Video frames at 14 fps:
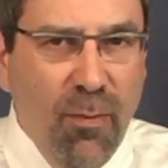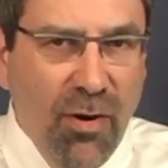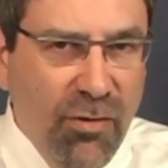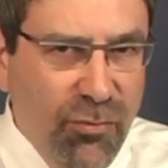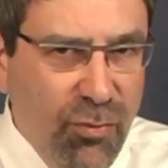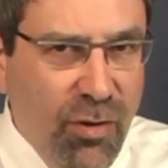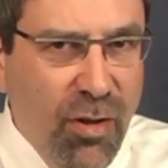
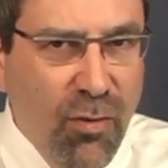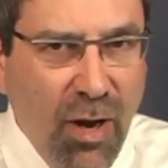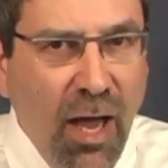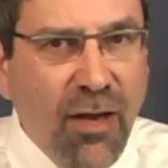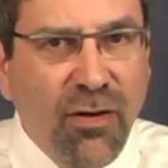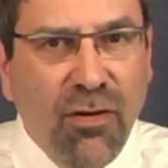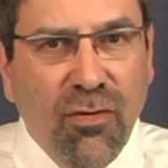because really what
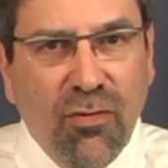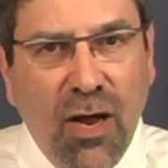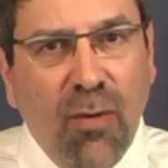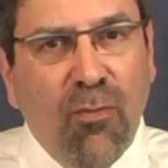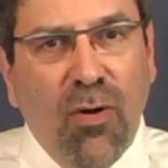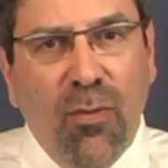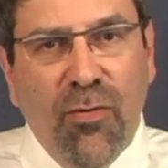I do when
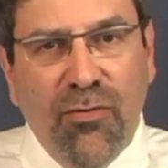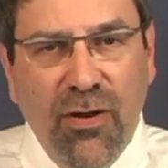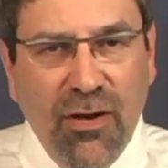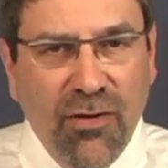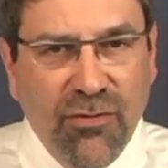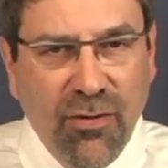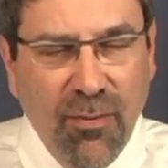I'm
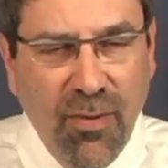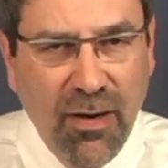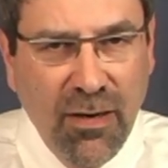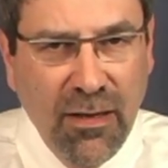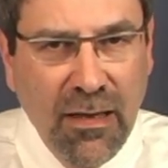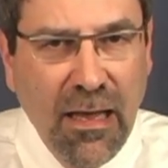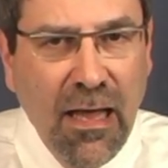representing
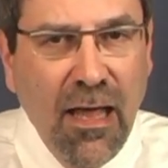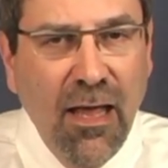somebody